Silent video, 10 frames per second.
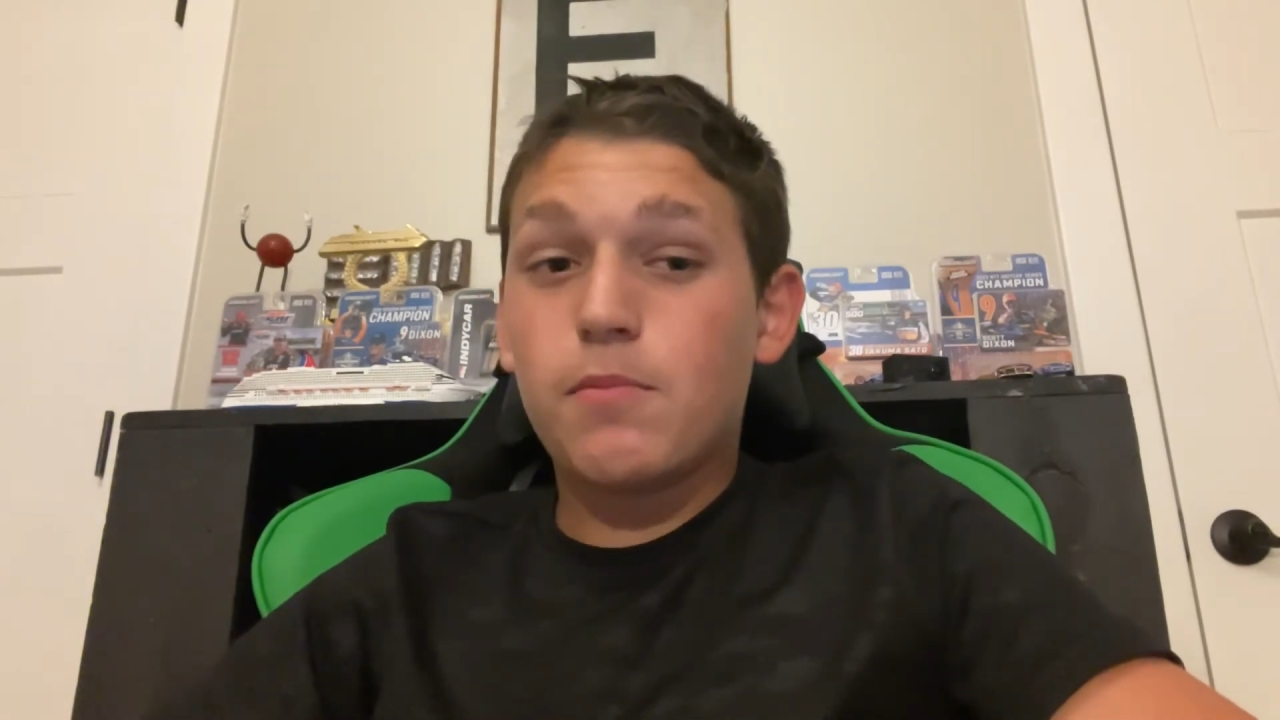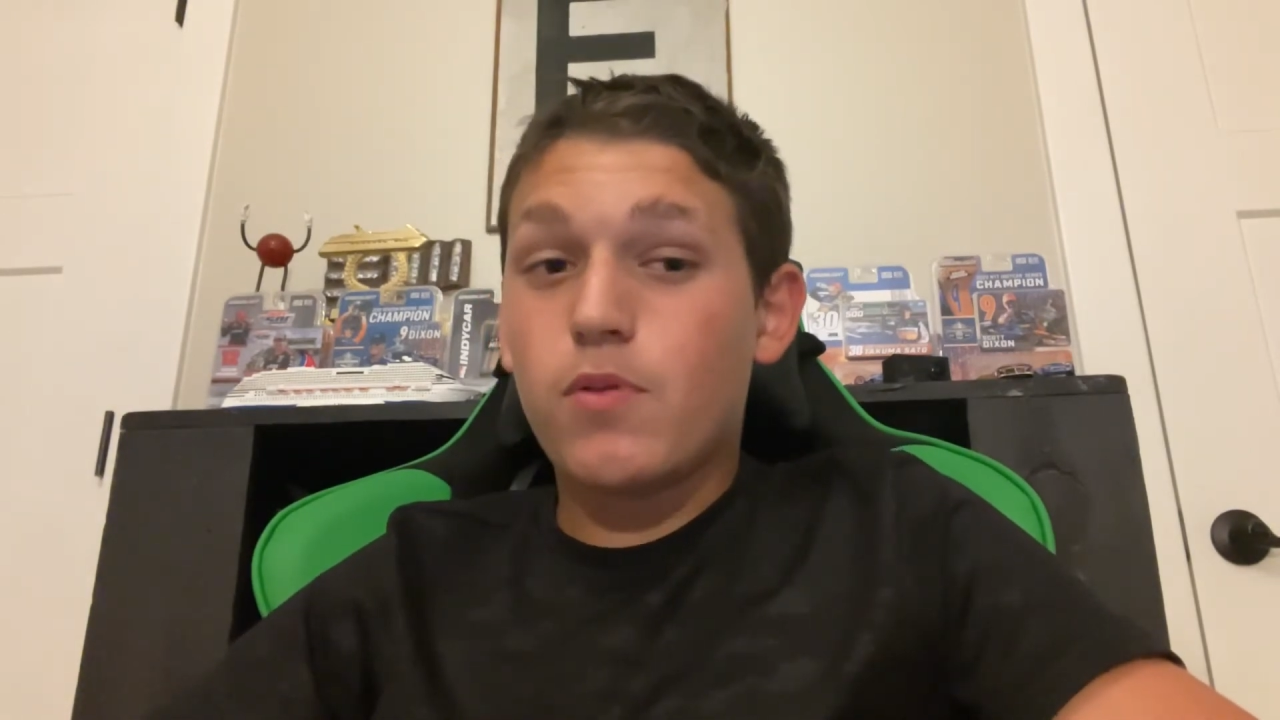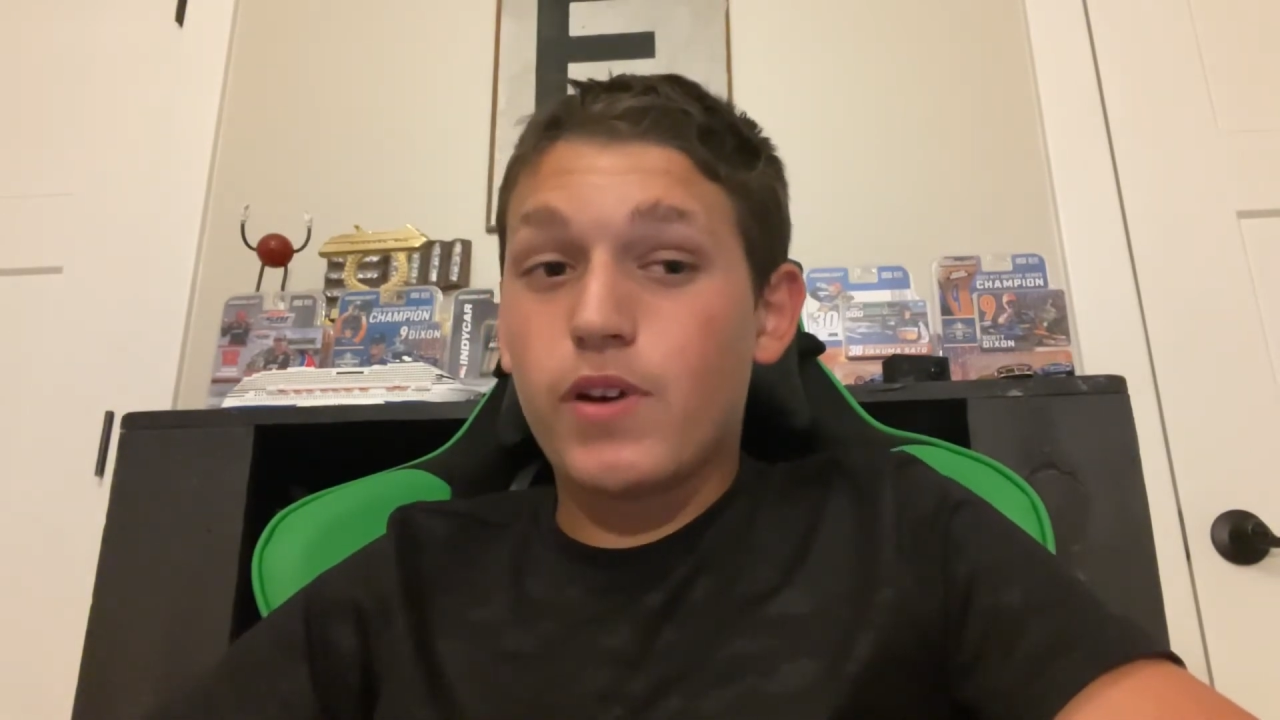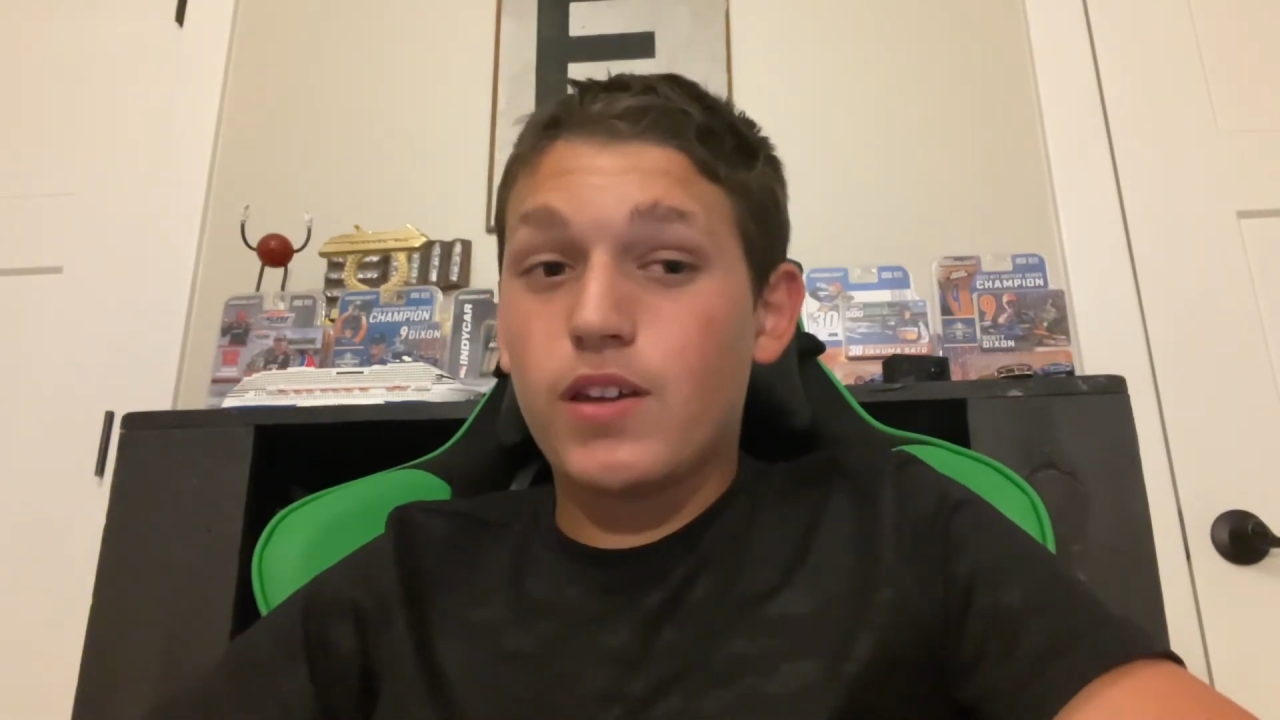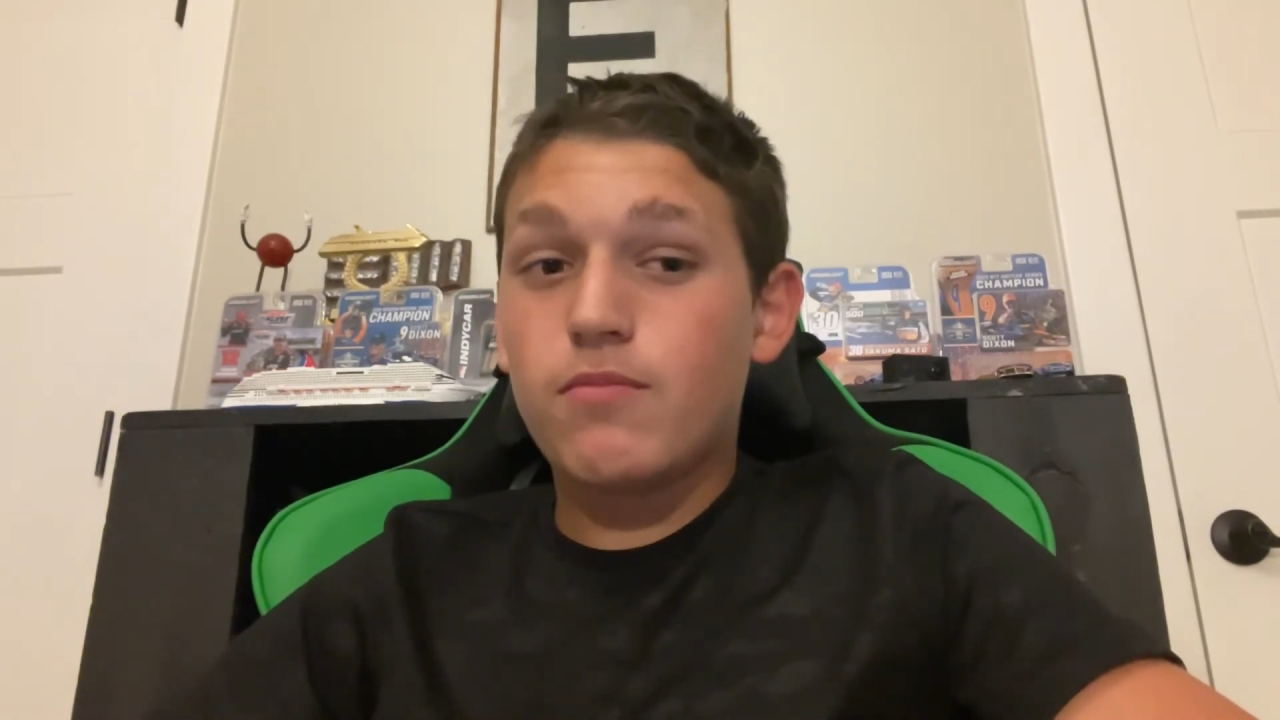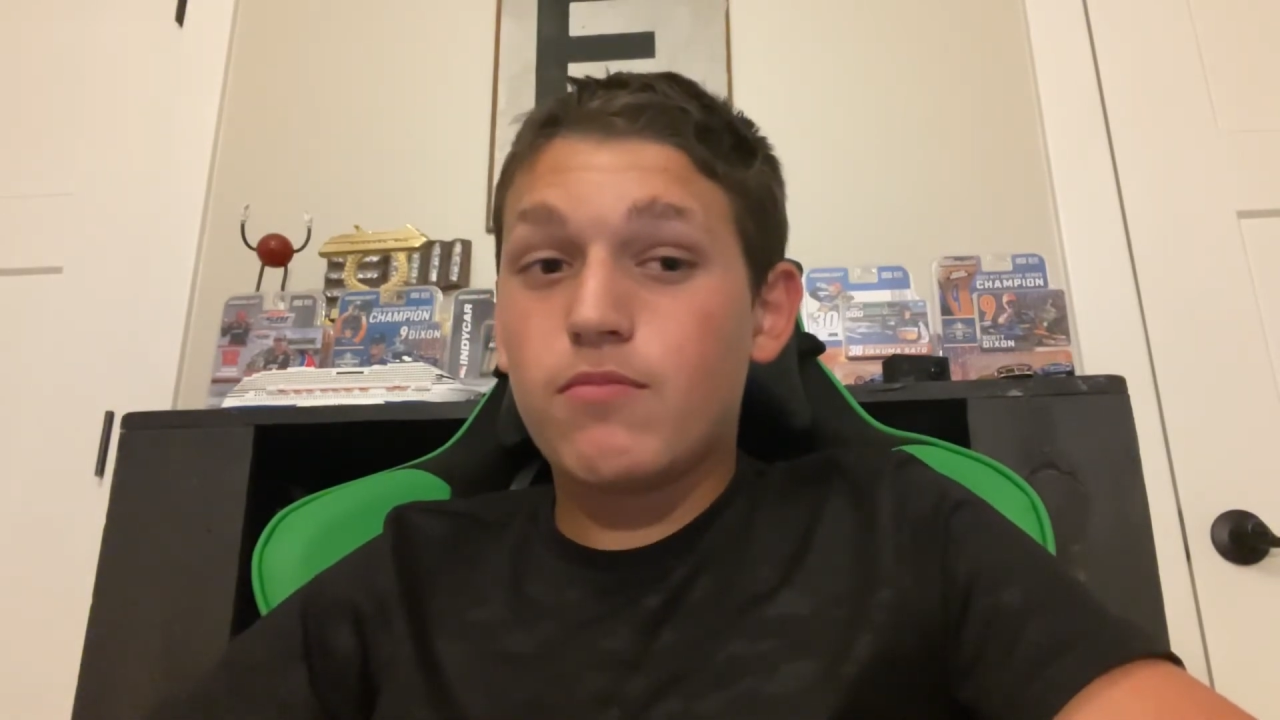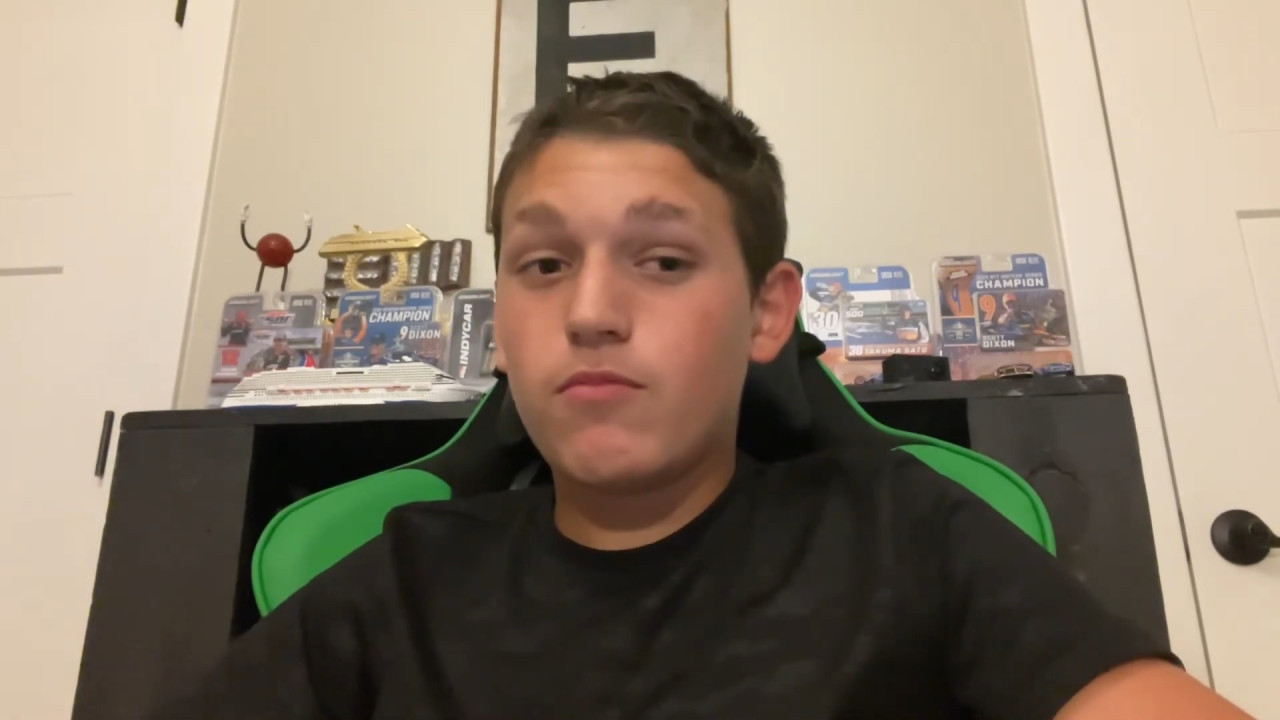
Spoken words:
point,